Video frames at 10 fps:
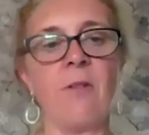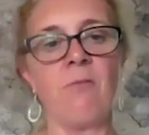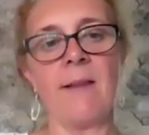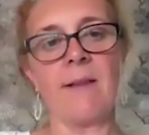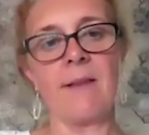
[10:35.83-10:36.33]

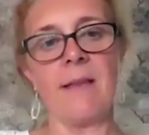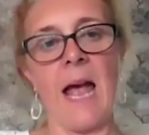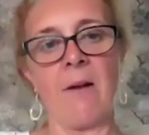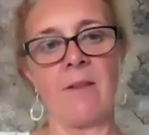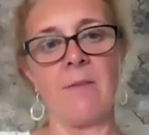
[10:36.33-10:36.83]

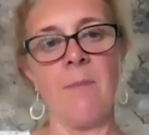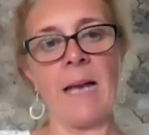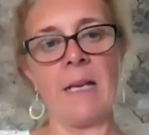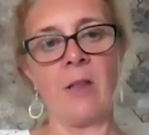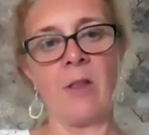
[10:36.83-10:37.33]
risks now
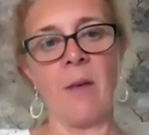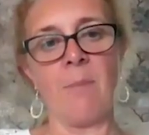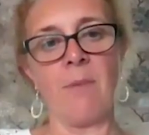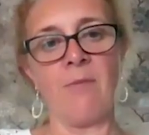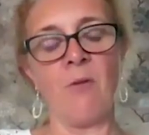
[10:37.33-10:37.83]
to manage
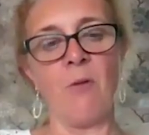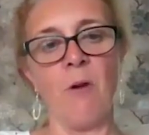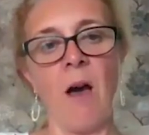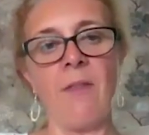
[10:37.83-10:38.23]
than before?